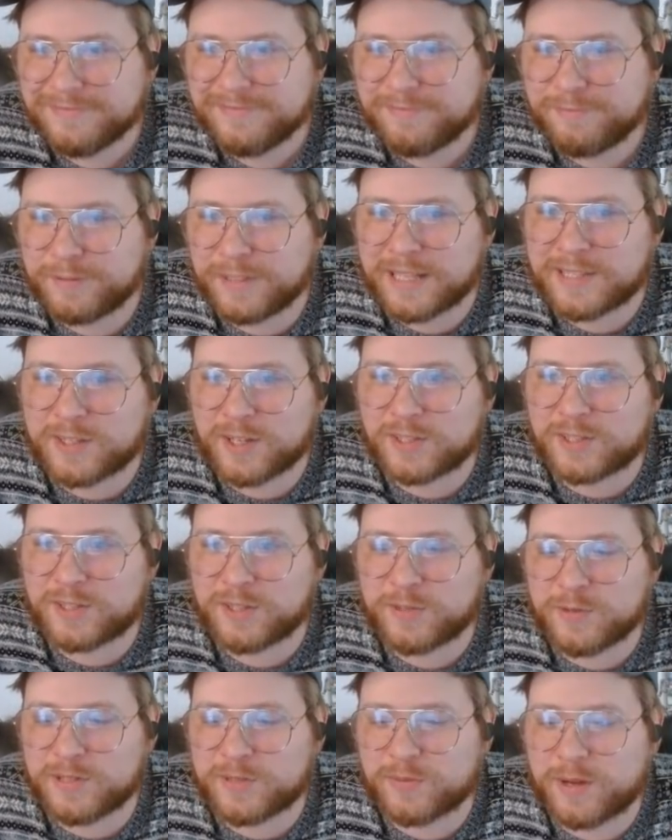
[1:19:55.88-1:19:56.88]
but that's also
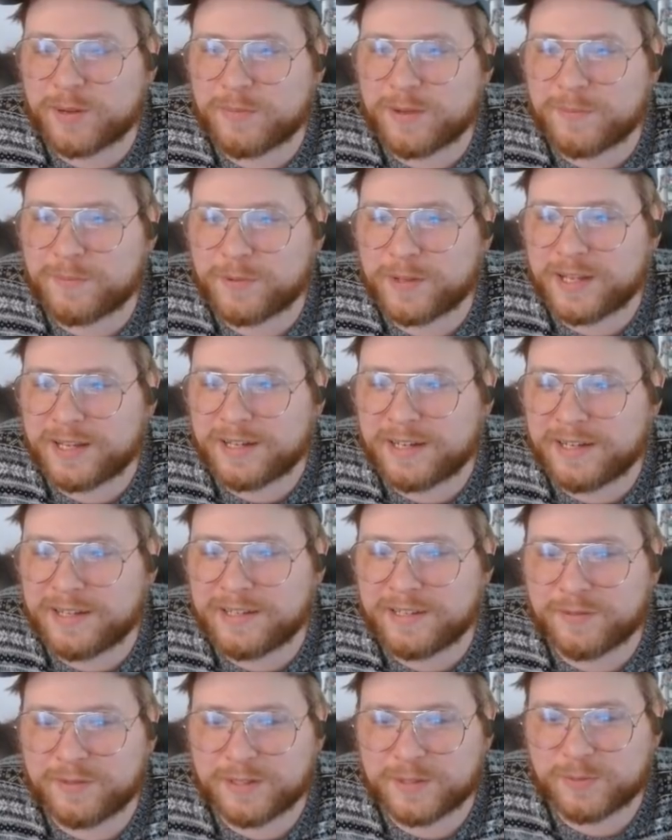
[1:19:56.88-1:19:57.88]
the reason why I'm not playing
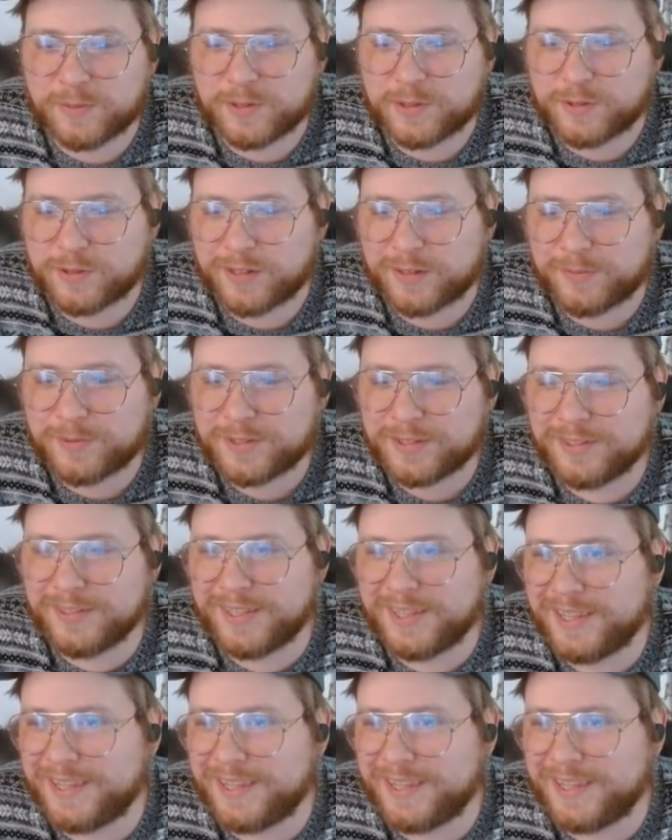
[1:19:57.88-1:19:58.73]
any of these one drops.